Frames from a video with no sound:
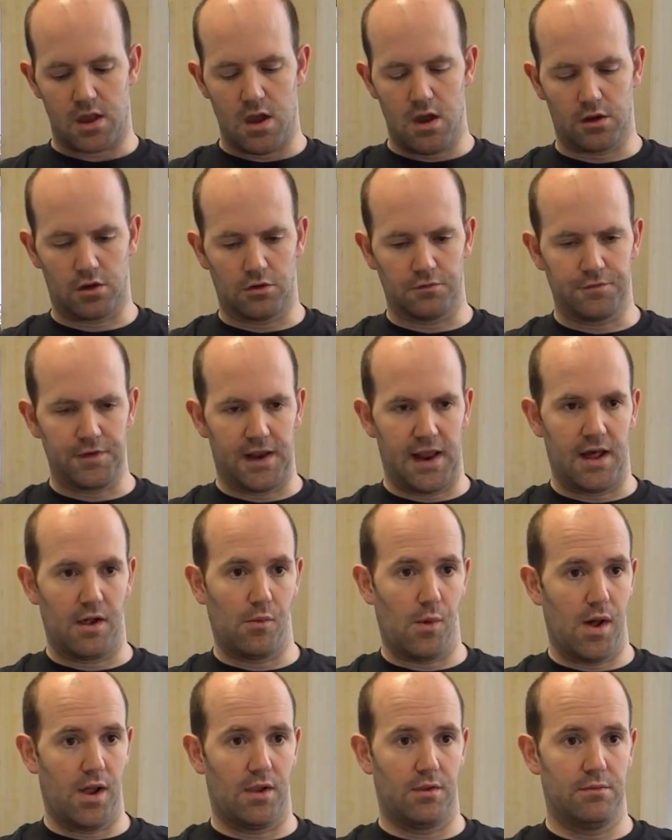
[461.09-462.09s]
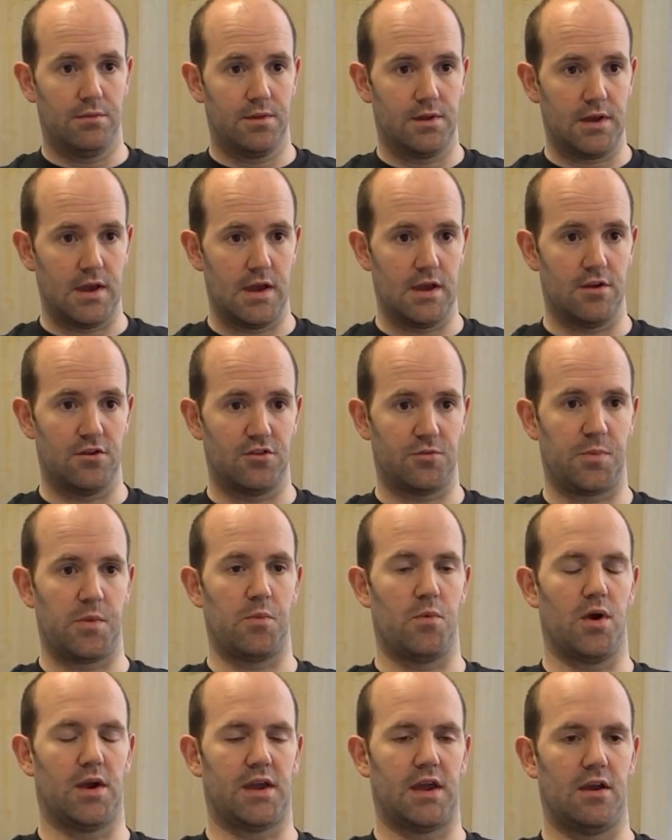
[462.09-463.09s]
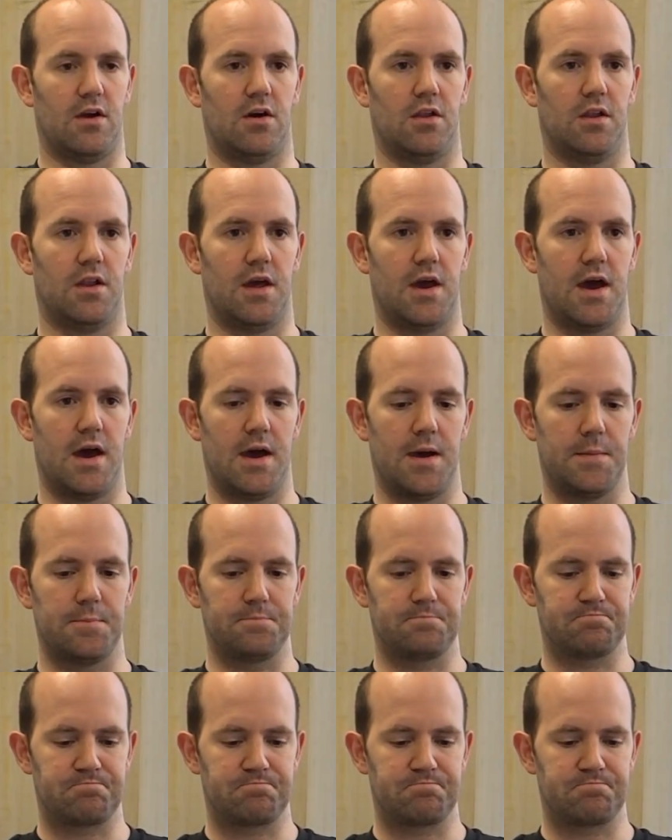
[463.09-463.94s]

I've got Phil Elwell here who's been working on um,